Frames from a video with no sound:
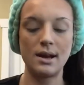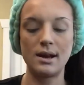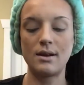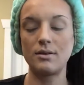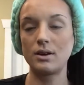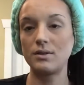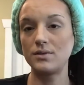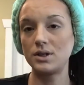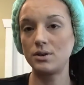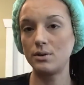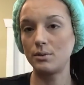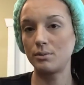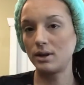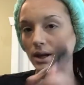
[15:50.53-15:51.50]
Now it gives
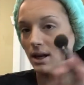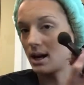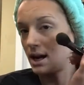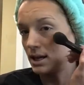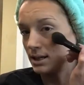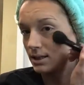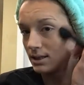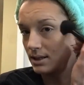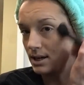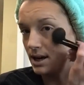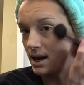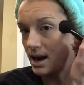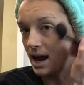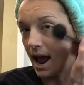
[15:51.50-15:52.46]
you a really nice
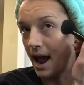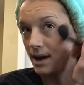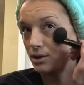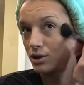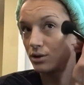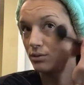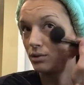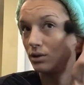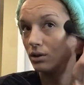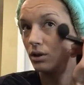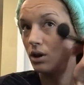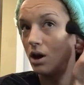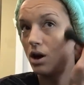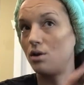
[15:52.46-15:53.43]
natural
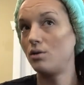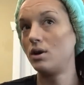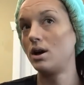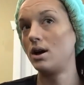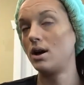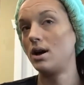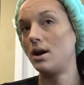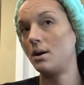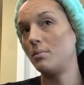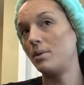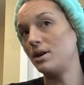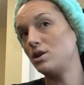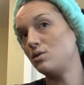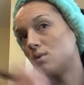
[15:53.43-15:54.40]
glow,
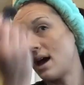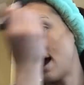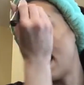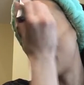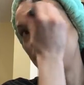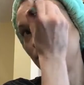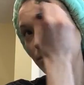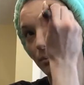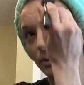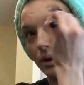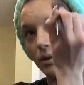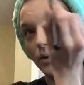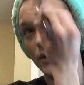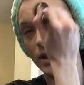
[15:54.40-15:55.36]
but you can
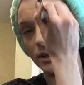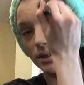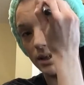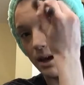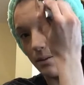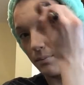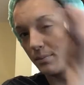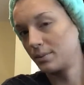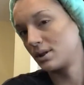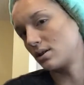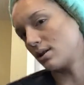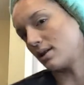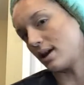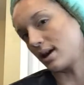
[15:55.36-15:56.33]
build this up
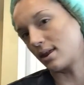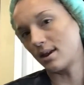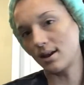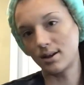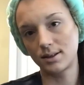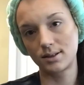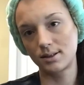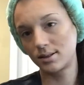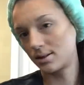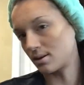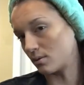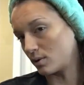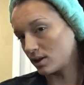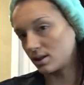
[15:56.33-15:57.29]
so like this.
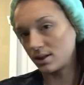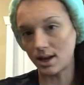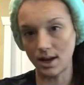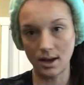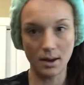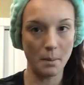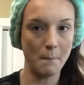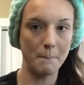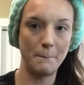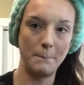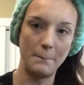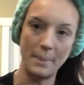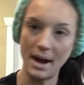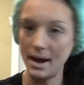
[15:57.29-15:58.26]
So it's like,
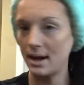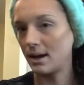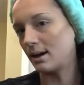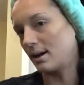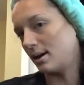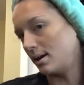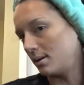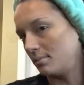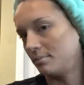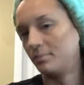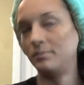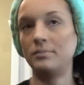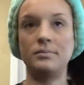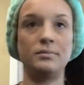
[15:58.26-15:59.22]
bam!